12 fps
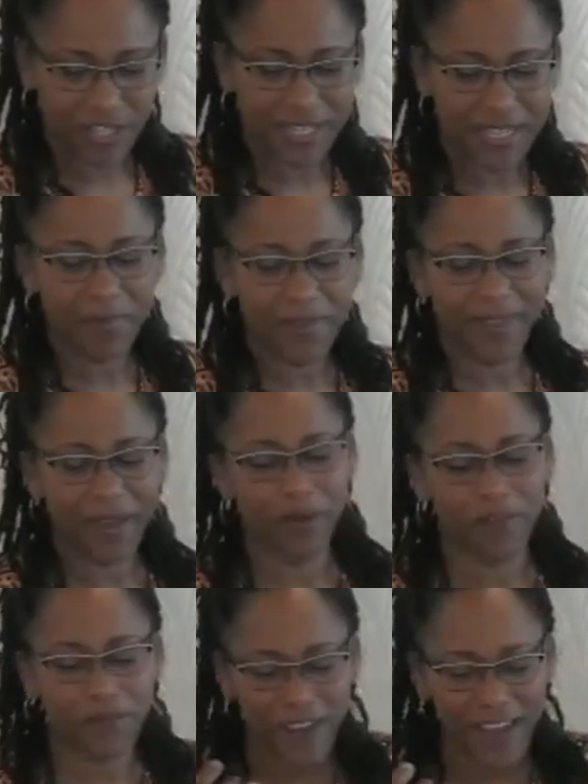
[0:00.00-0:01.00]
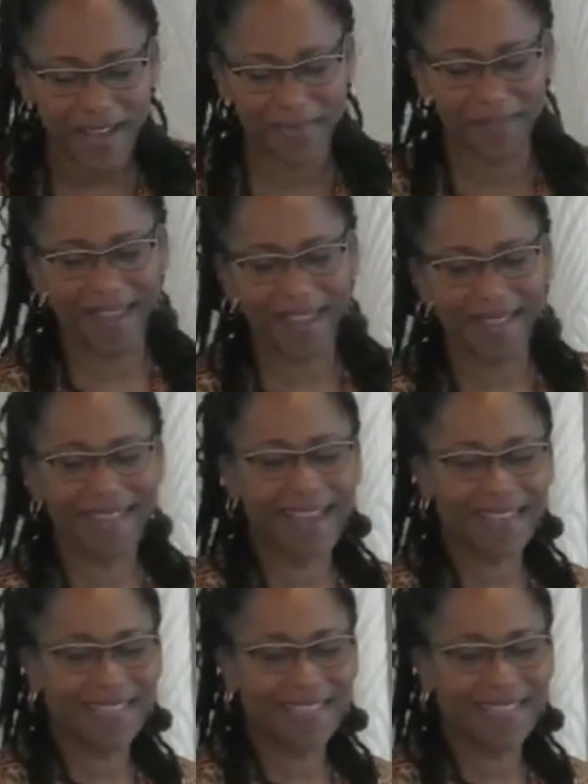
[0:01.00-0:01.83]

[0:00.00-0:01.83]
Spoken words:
in with our faith and that